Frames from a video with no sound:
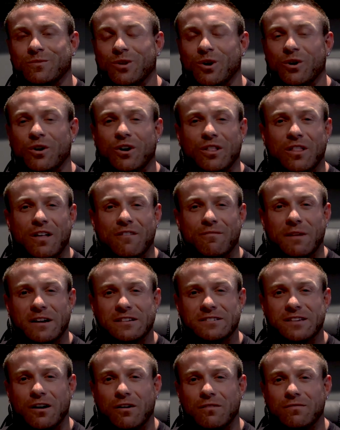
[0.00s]
to love
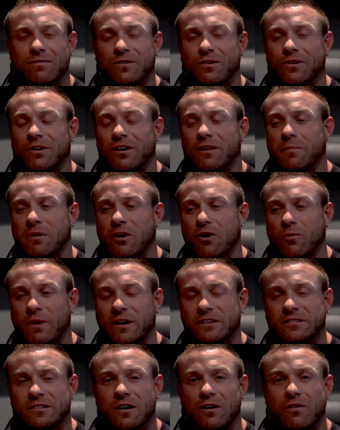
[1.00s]
myself, learning to be with
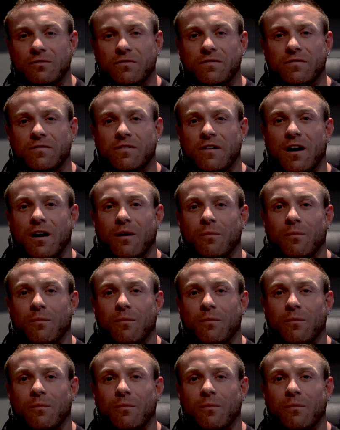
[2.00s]
myself.